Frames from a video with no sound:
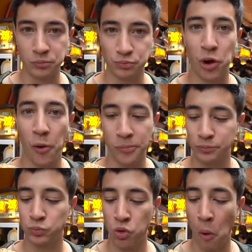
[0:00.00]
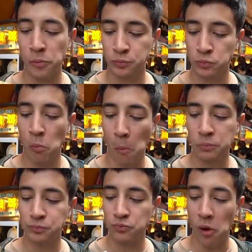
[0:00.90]
Oh,
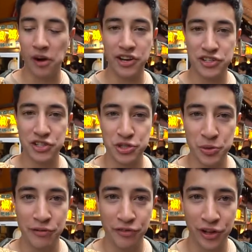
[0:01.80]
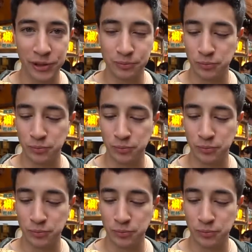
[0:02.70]
it is a sweet filling.